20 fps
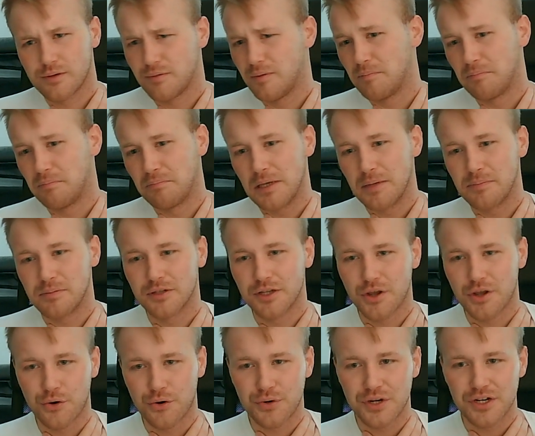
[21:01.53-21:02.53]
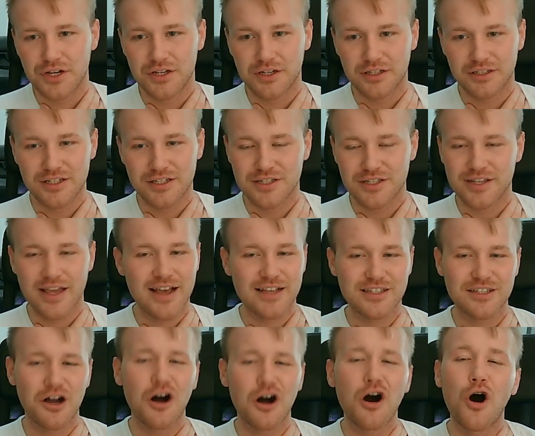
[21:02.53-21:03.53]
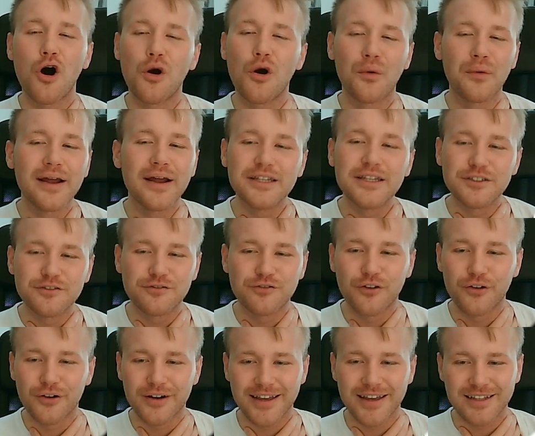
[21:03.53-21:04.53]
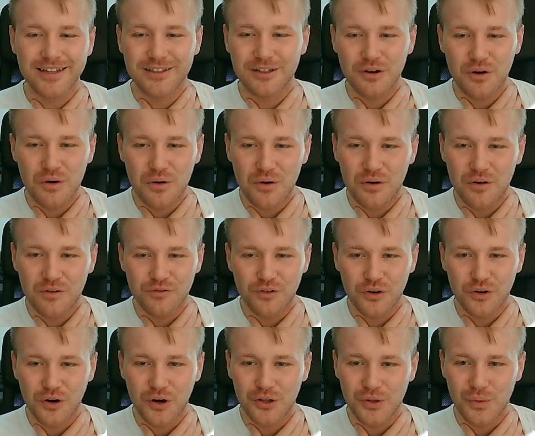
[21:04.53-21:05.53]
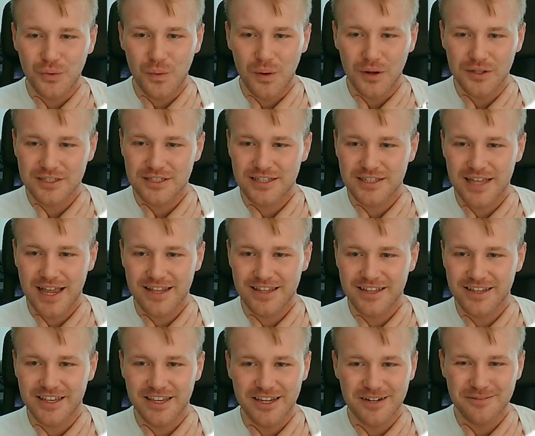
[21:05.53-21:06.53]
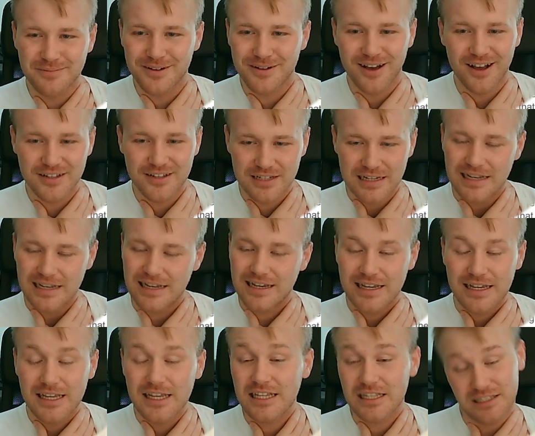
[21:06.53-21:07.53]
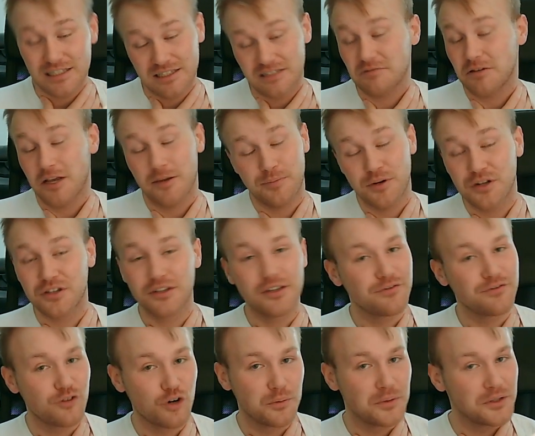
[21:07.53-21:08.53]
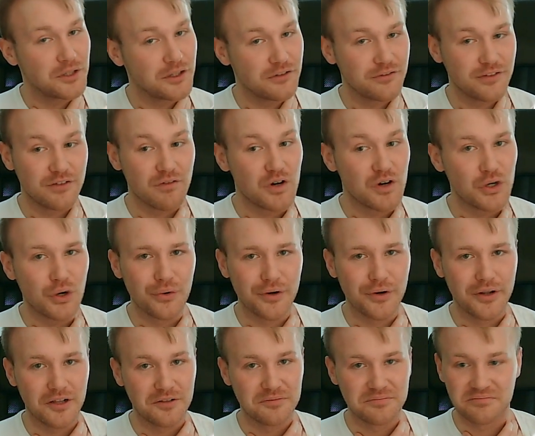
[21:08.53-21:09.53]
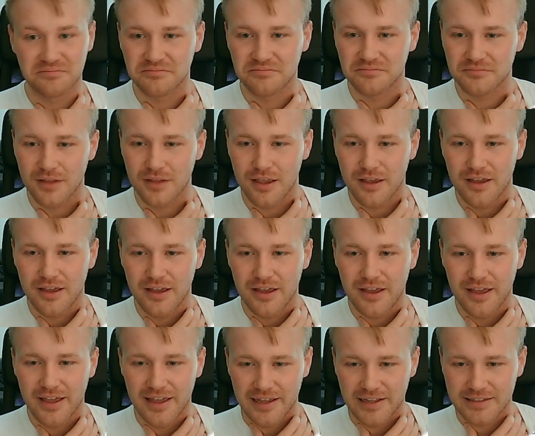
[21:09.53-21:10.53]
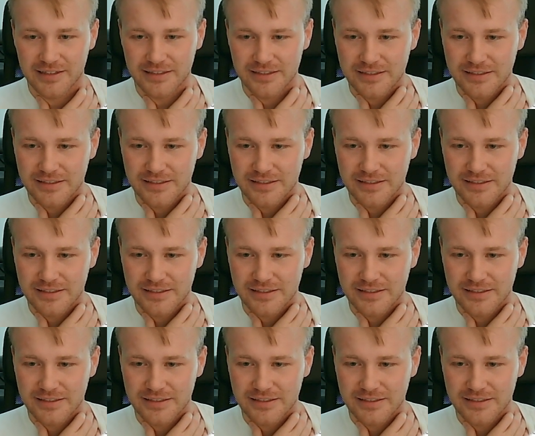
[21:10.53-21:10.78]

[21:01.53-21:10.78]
people that are reading this text already forgot what's standing here, because it's a pretty informative advertorial. And